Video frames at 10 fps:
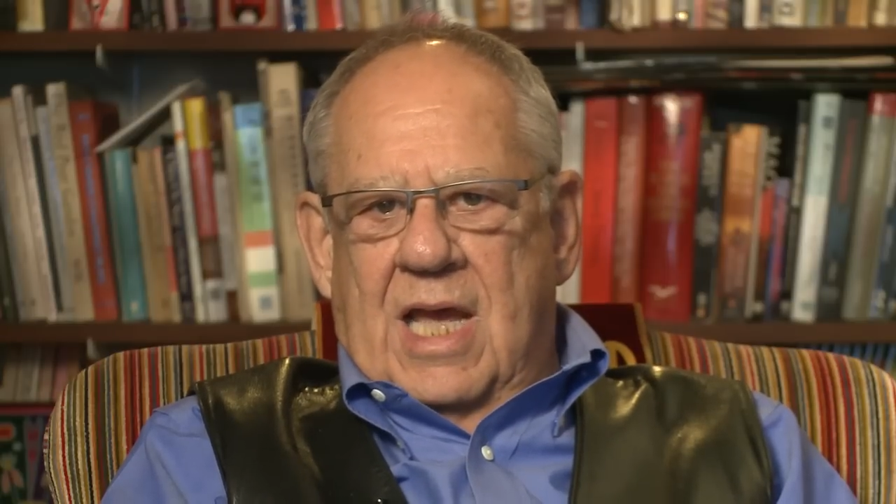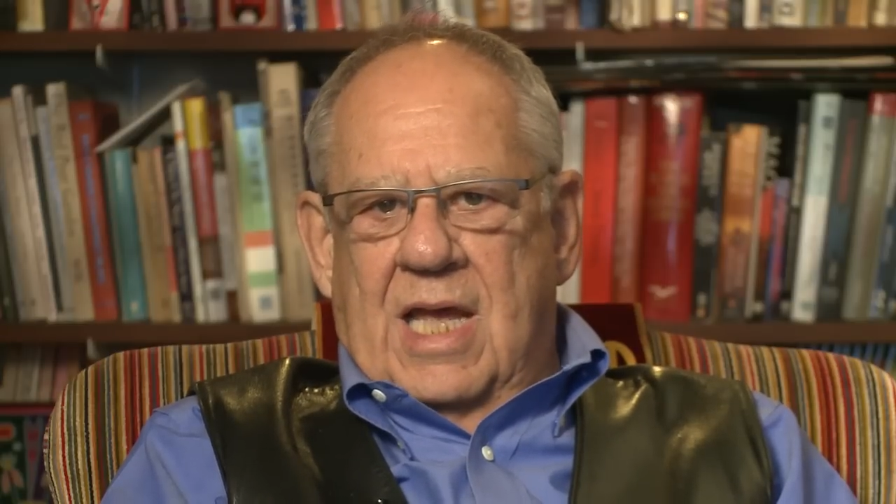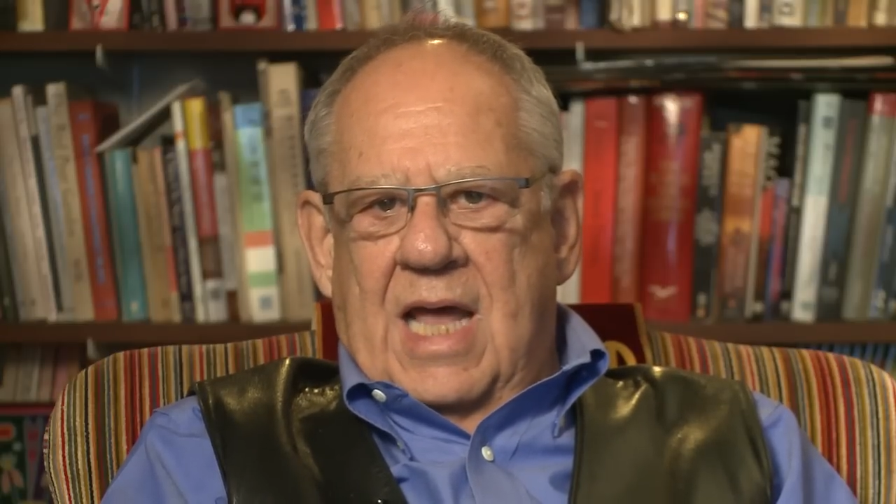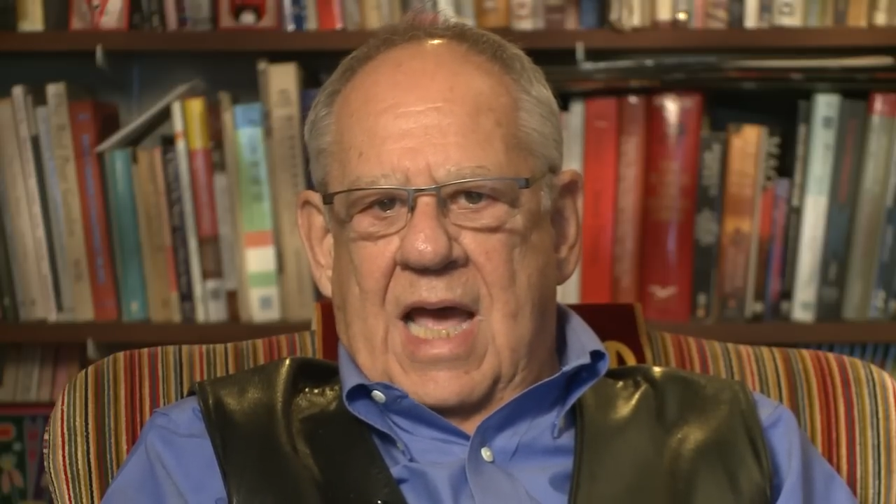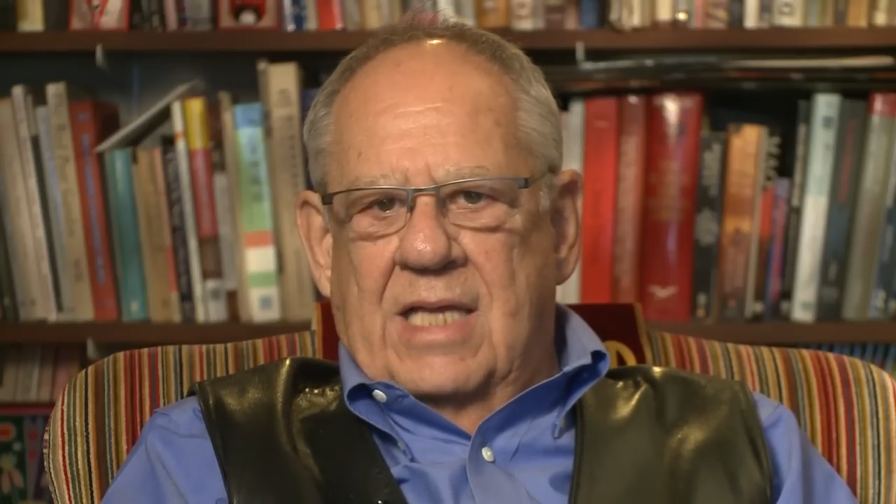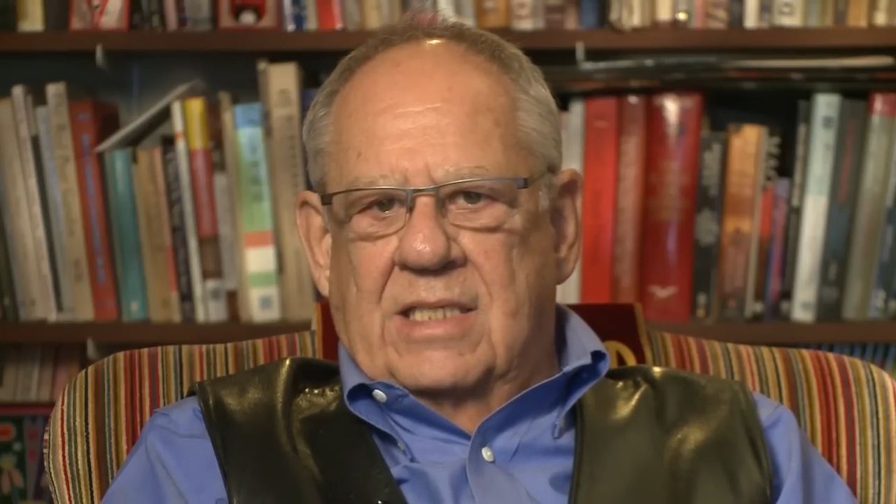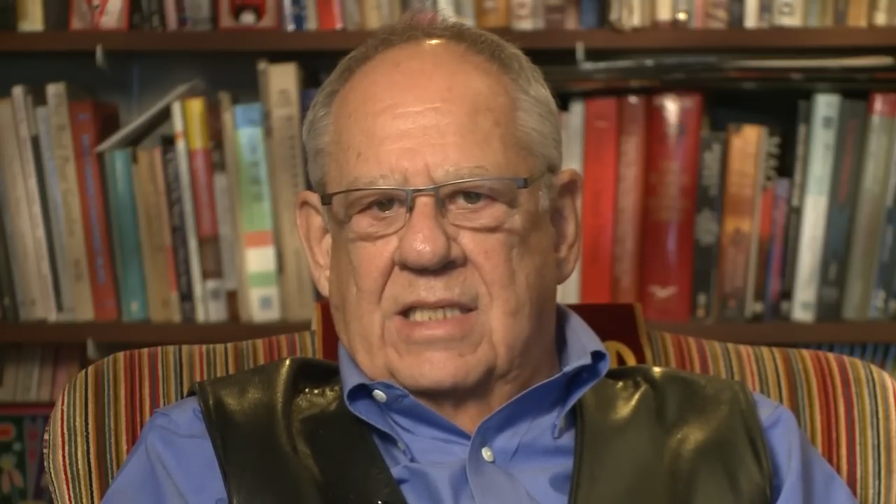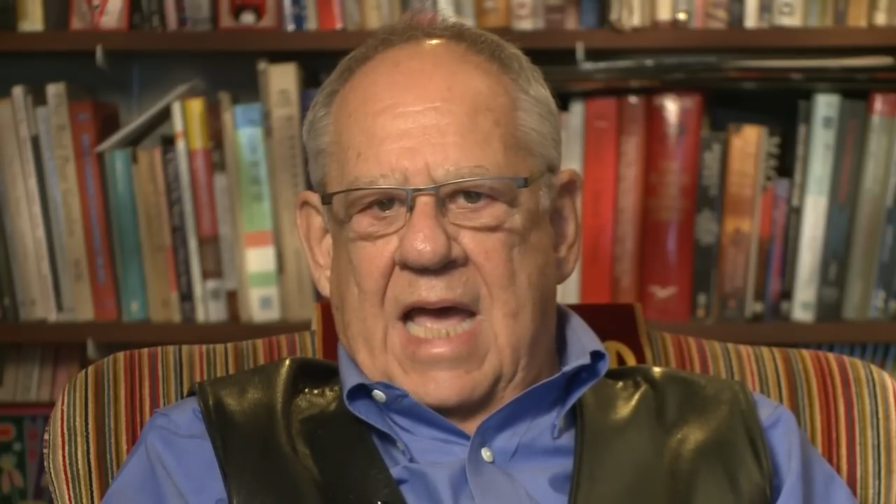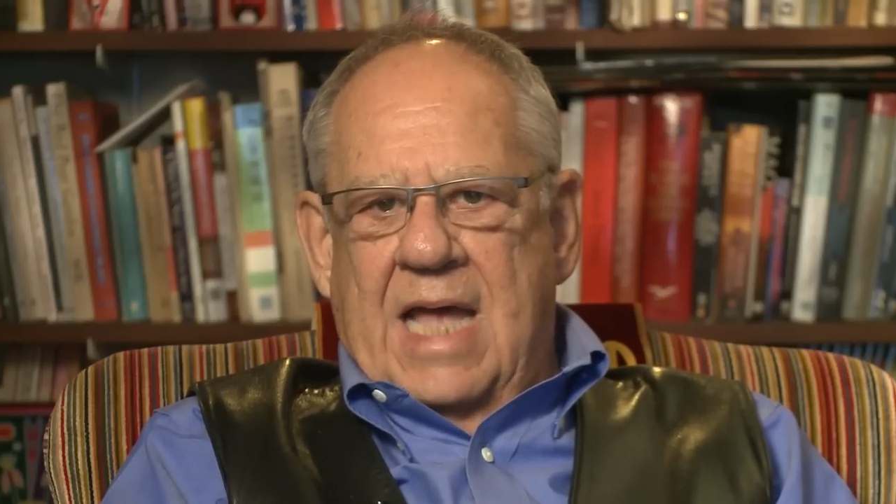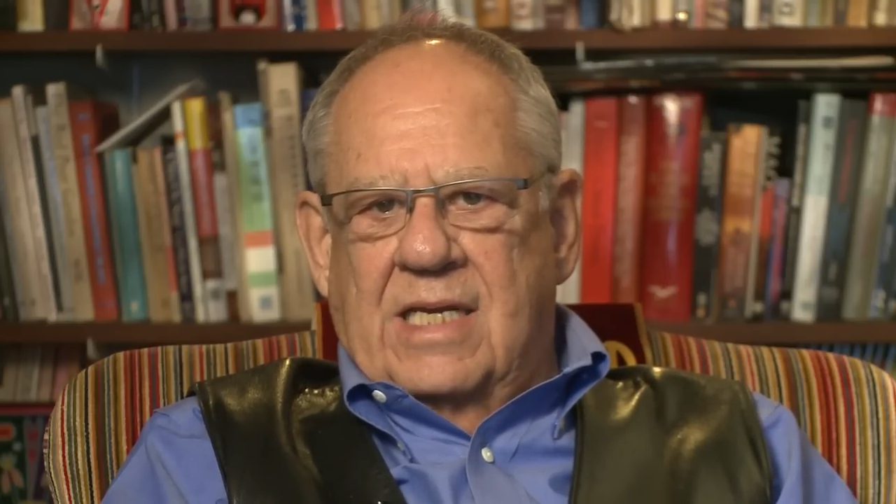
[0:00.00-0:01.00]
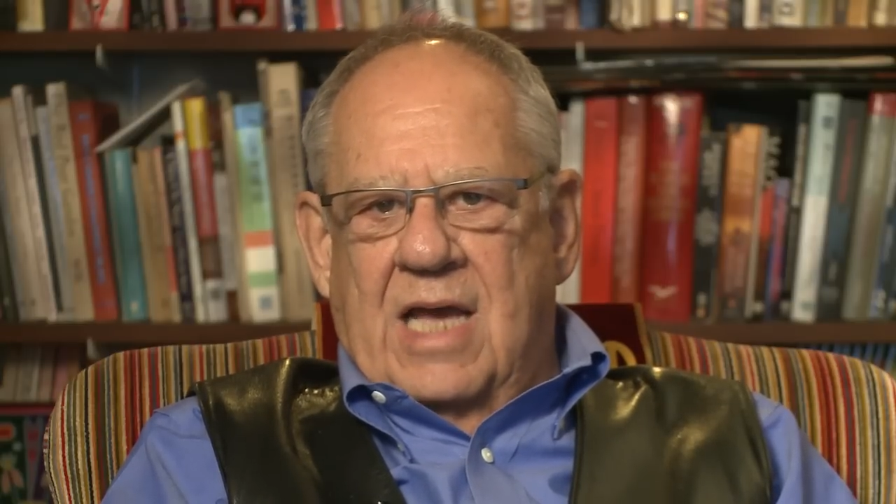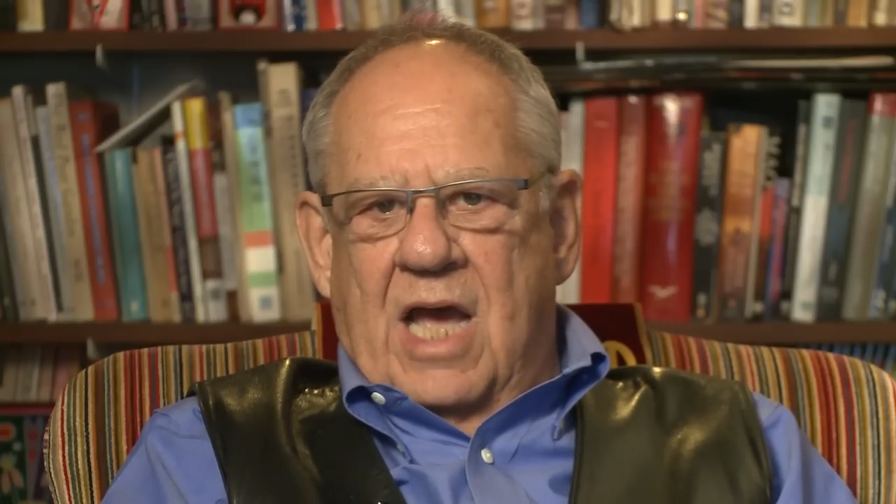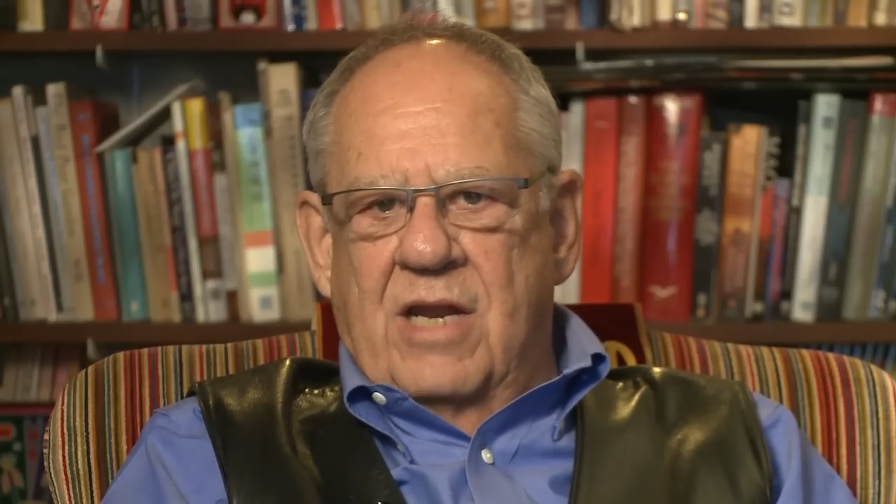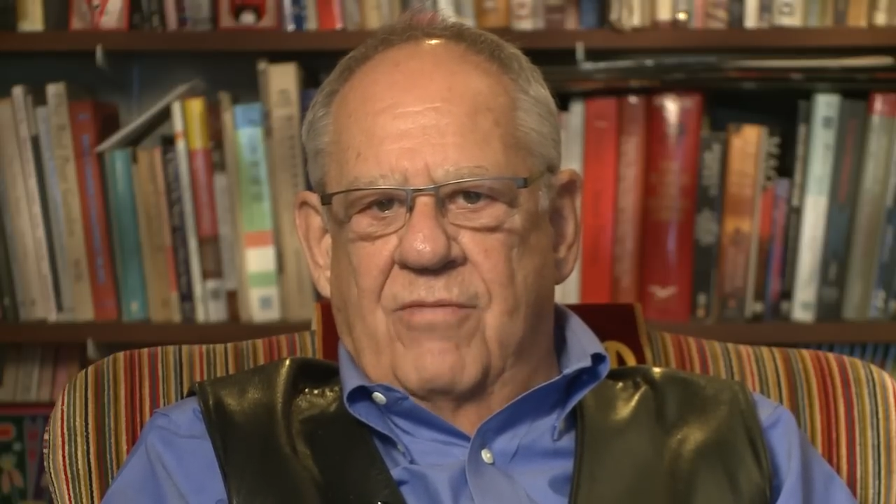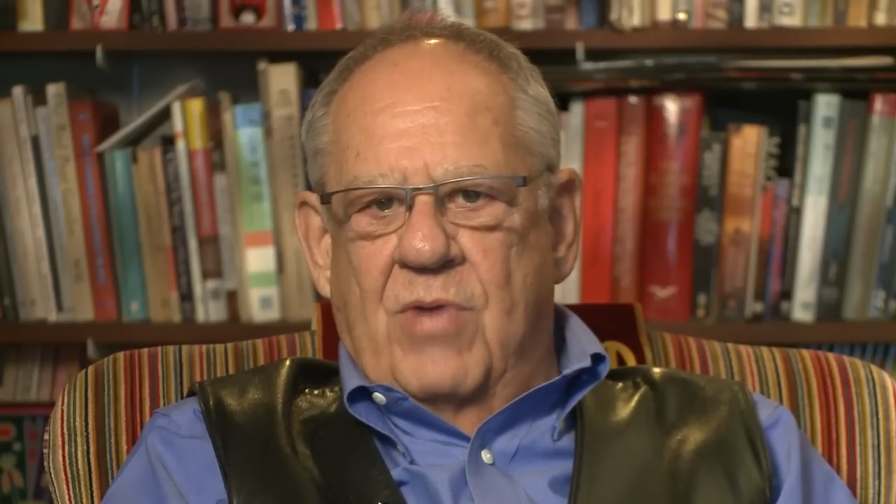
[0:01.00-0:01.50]
and has that
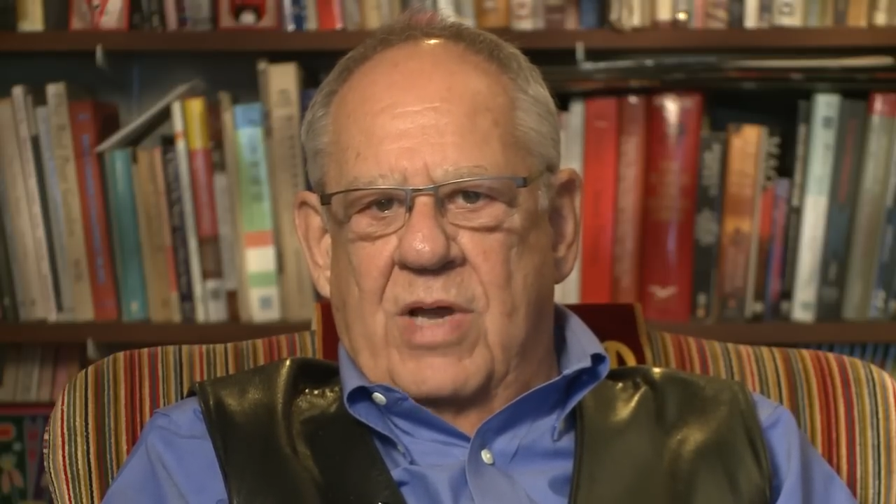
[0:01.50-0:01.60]
kind of